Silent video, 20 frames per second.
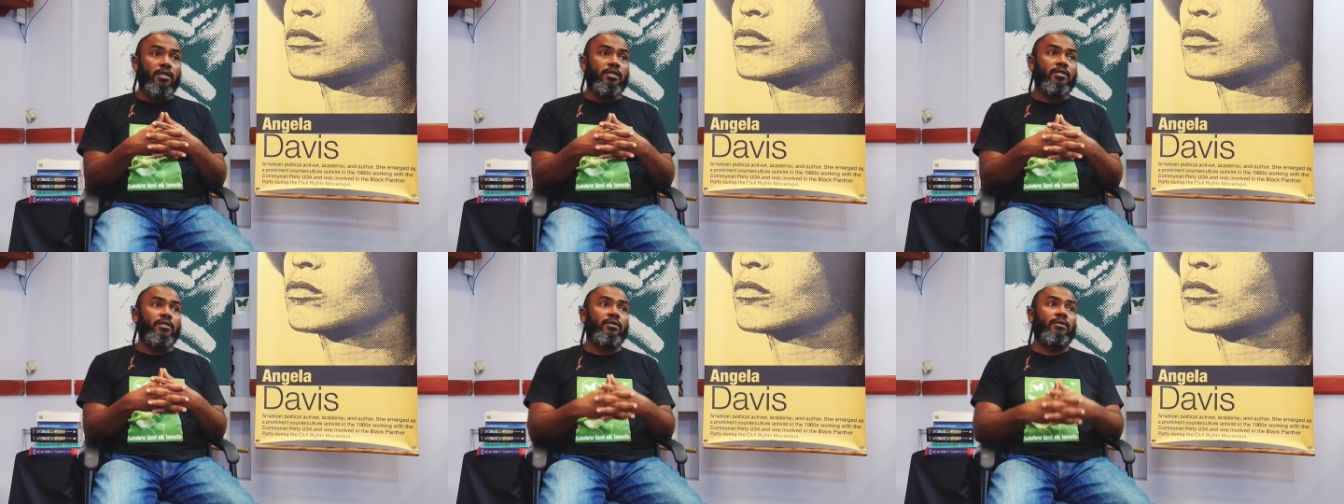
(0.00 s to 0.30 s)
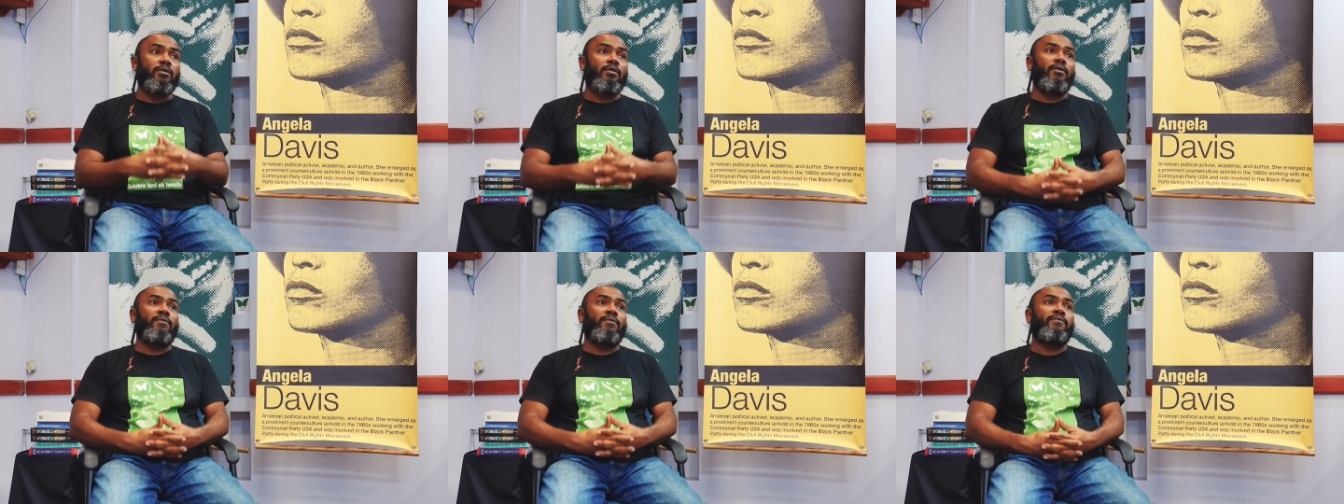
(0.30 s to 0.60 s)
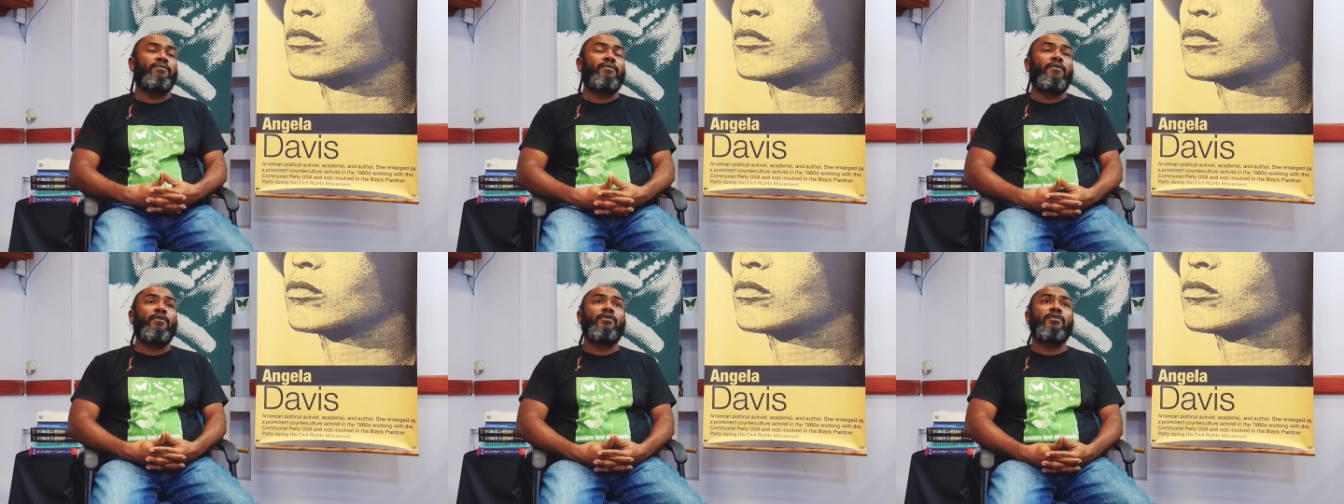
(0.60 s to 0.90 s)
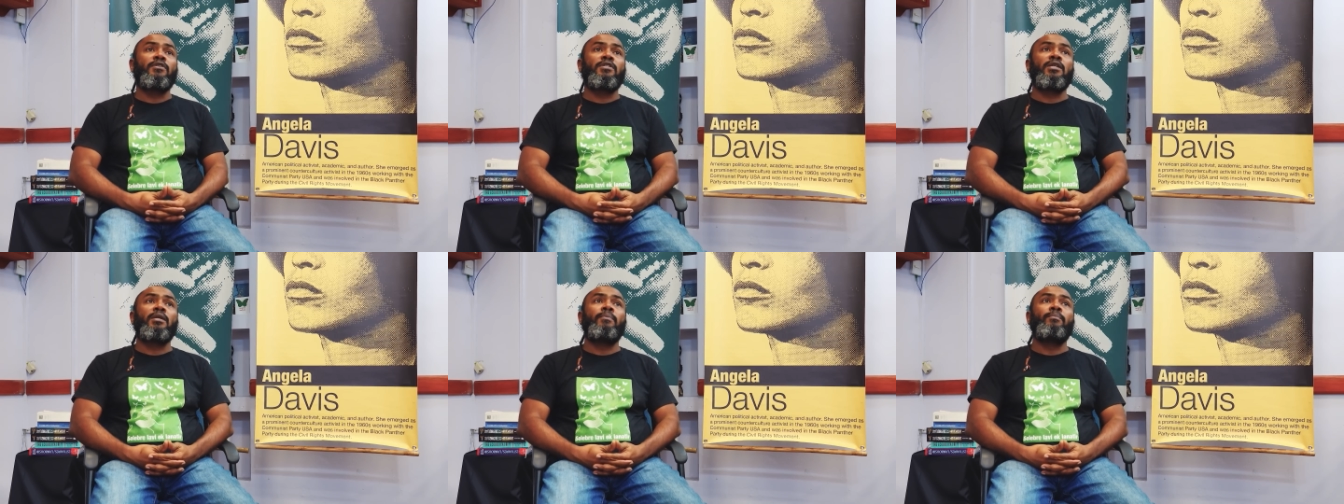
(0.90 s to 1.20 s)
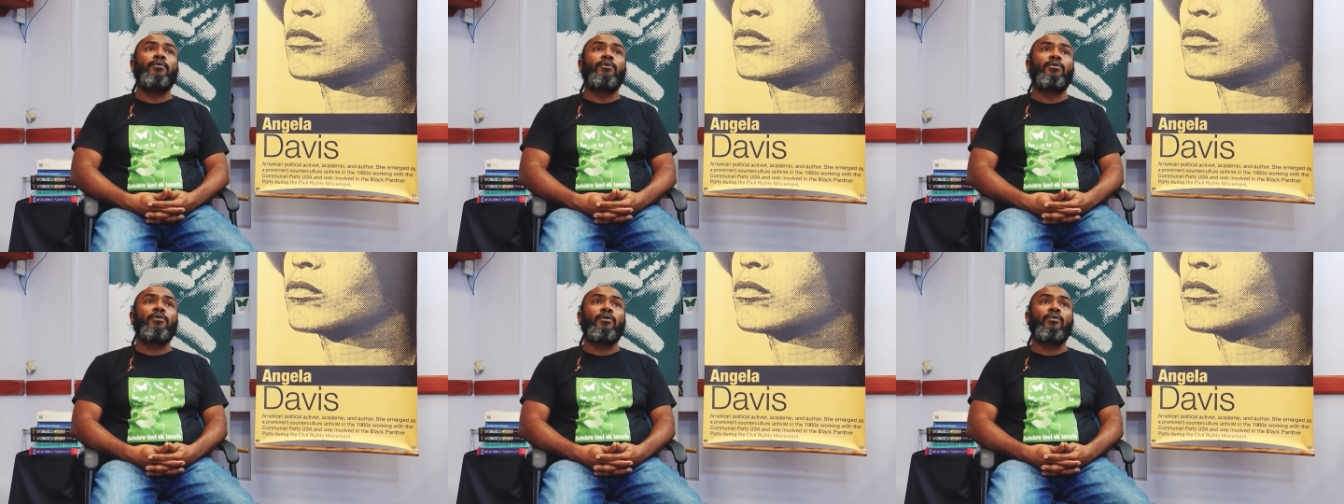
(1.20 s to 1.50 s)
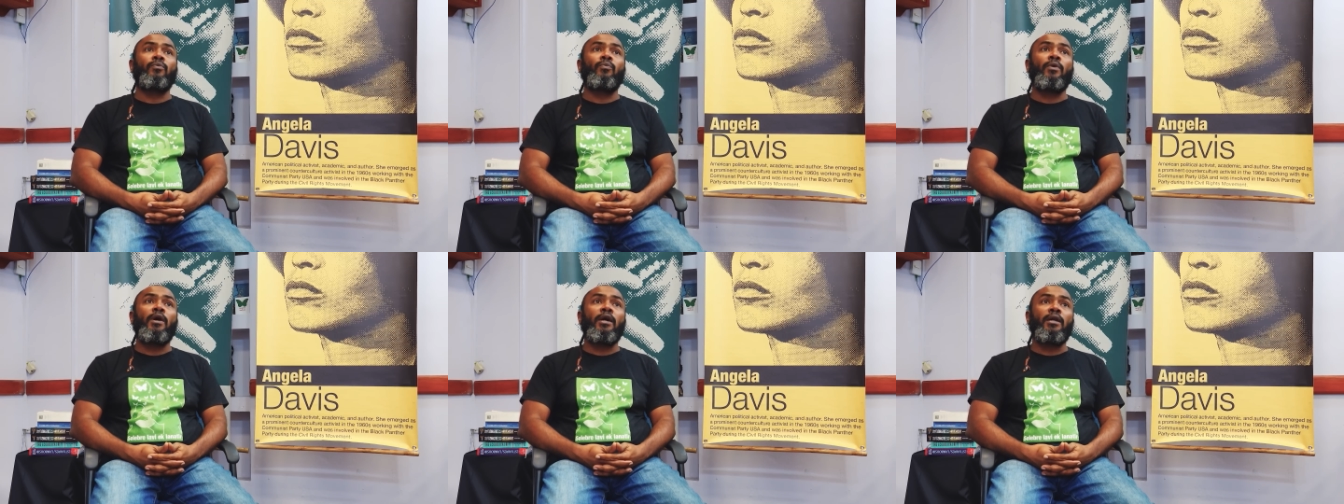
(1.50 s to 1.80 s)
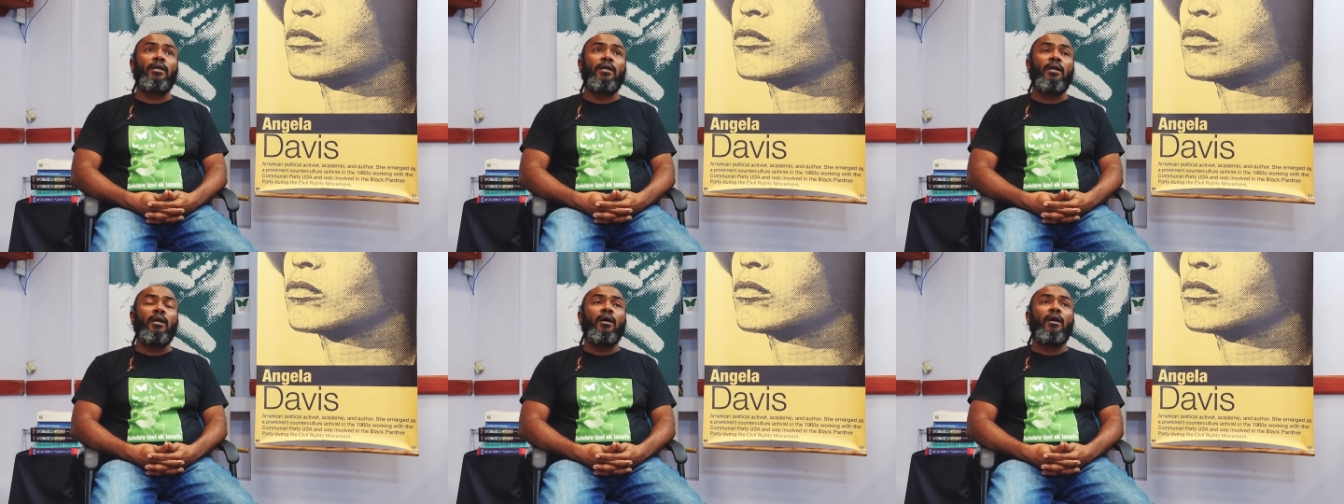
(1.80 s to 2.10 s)
So the first important
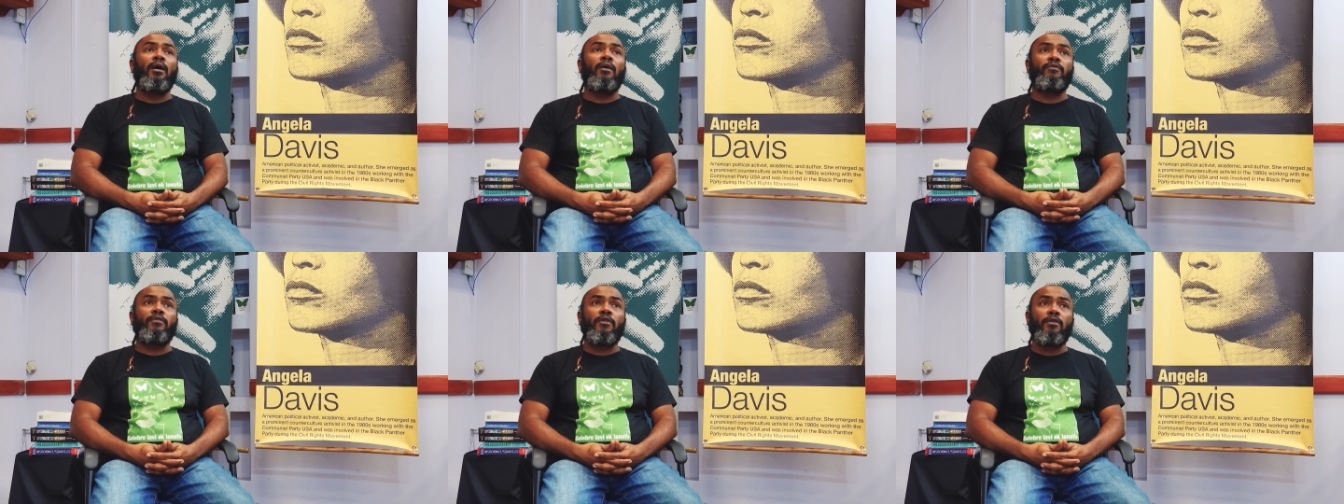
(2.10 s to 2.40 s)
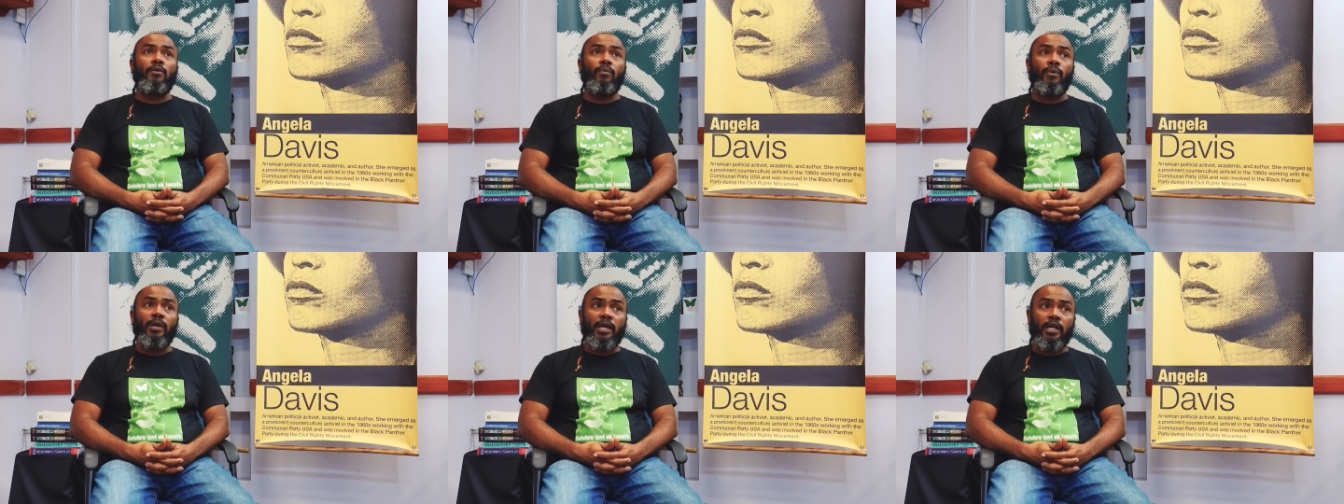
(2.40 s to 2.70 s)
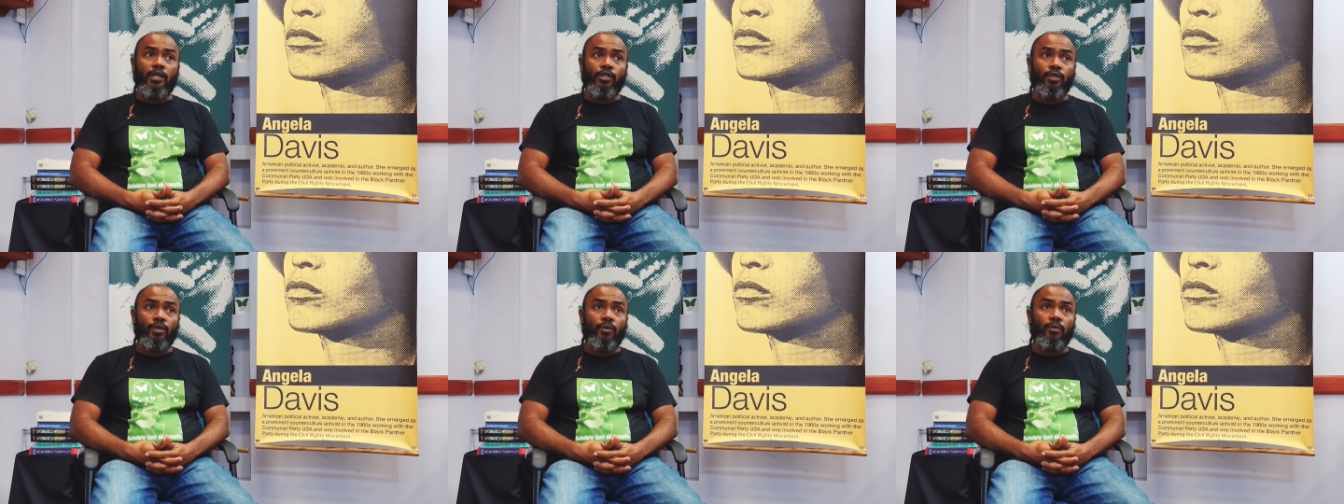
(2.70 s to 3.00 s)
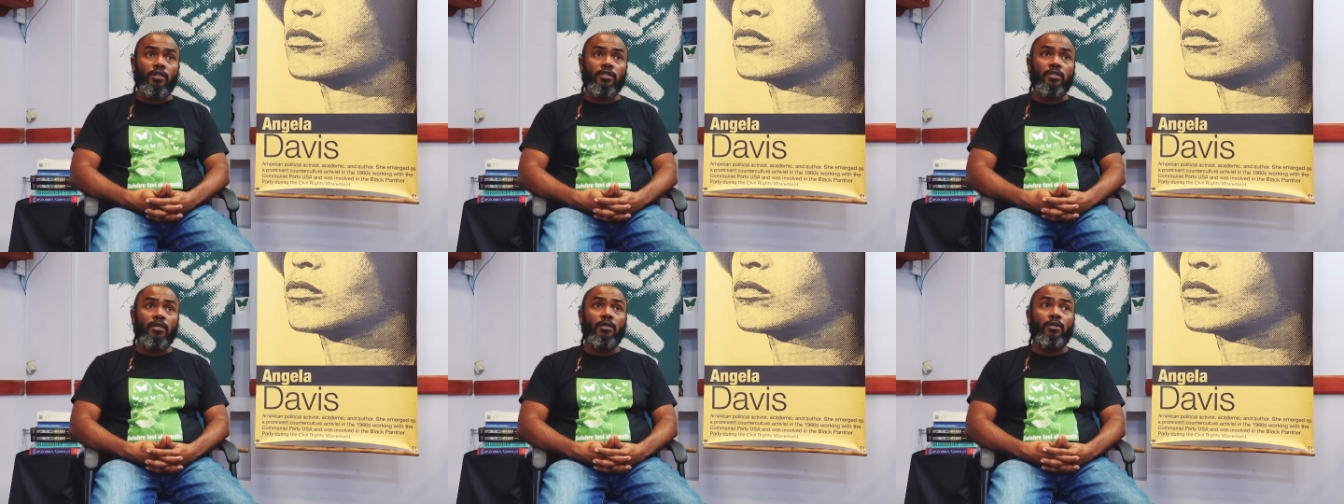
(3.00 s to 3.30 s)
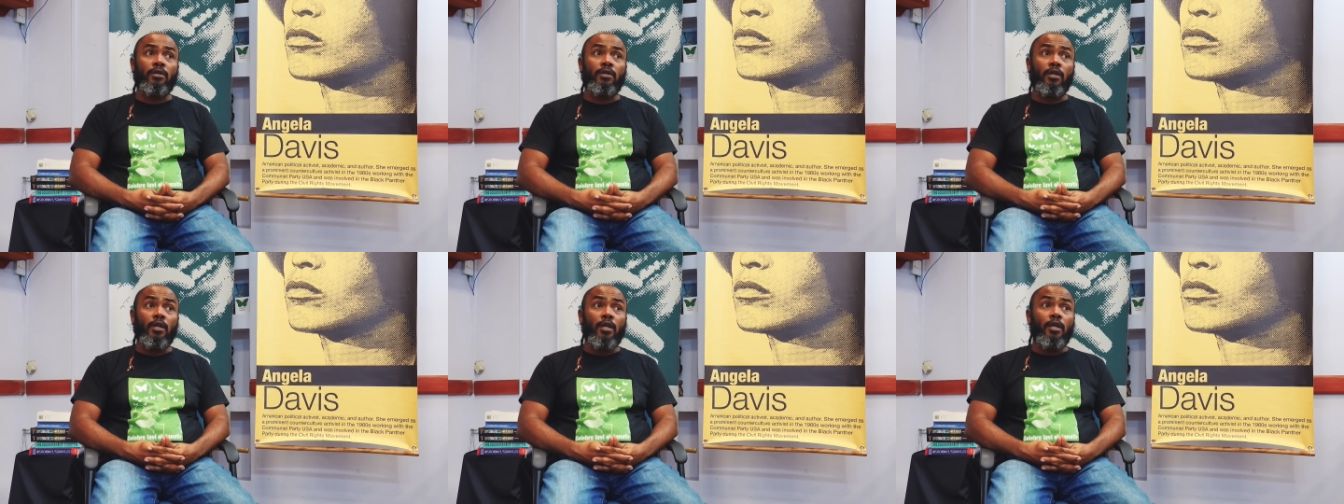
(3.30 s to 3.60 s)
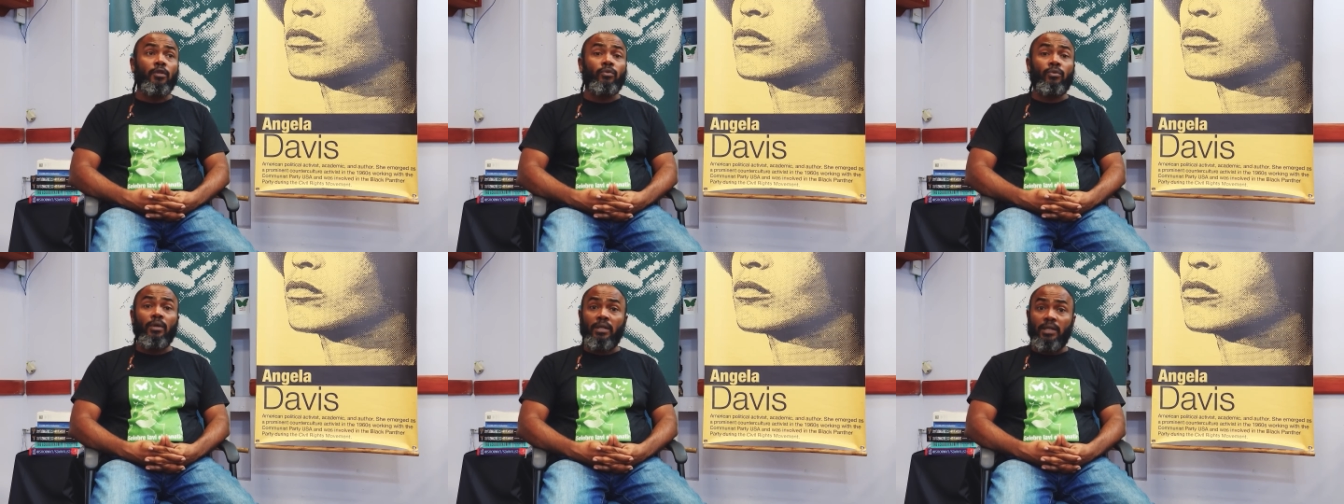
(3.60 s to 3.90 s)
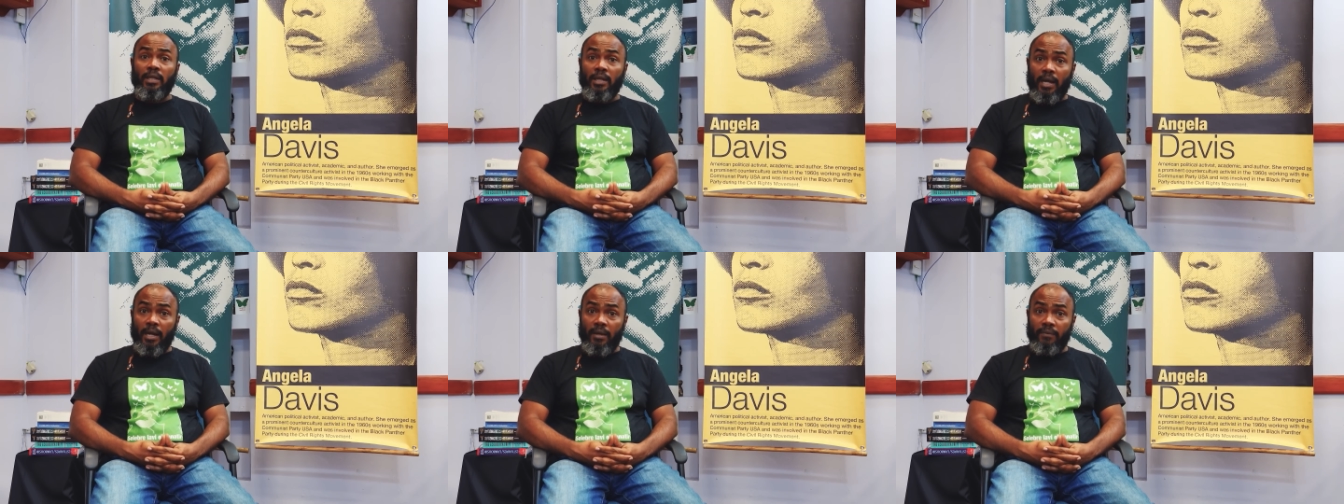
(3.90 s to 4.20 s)
one after the Wakashio was on the
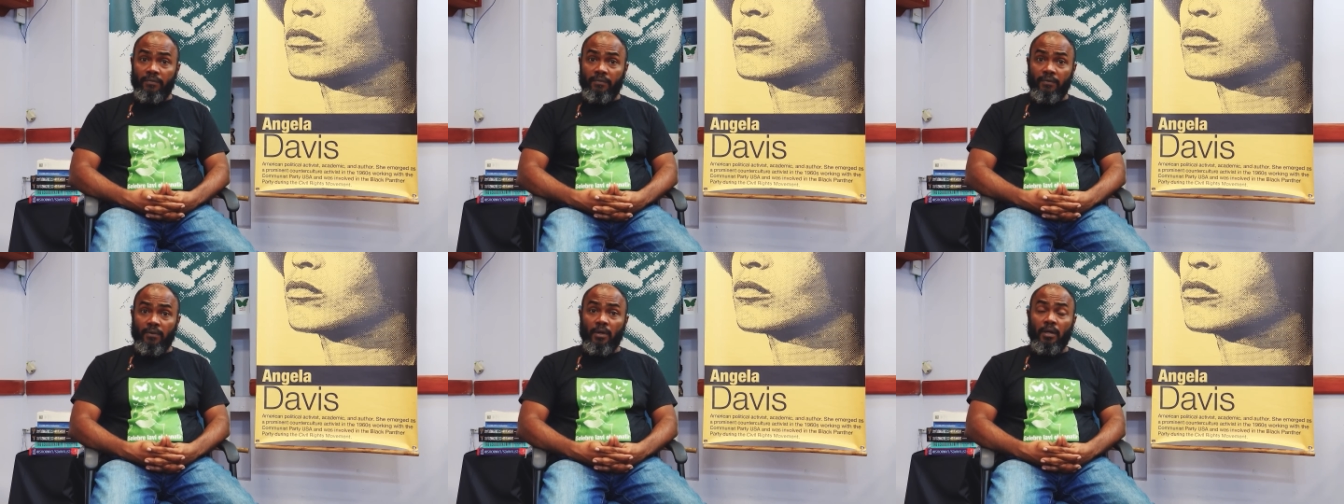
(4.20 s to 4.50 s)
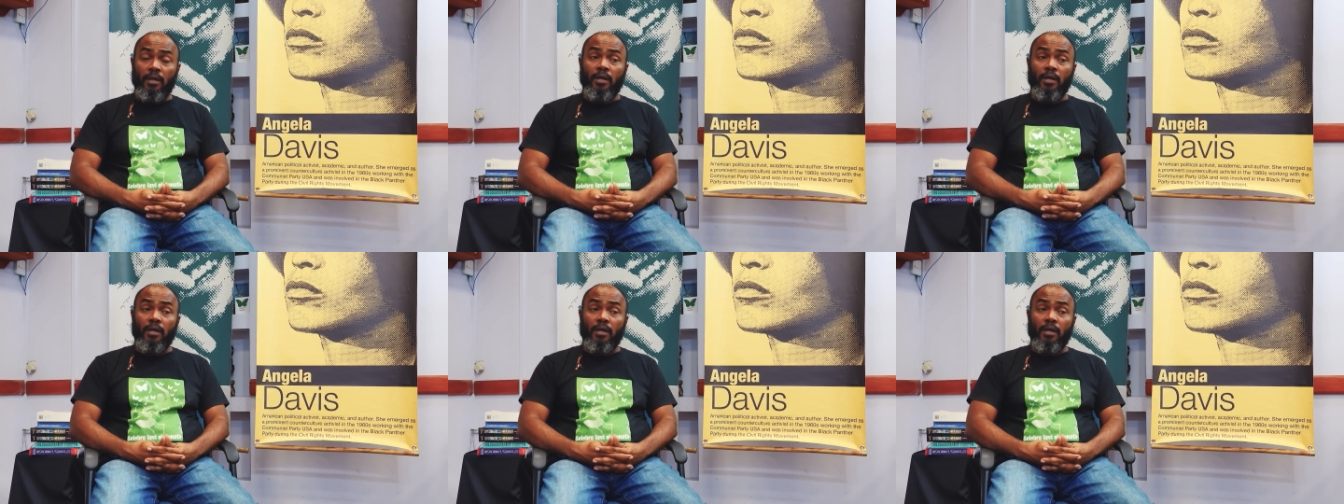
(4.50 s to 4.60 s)
29th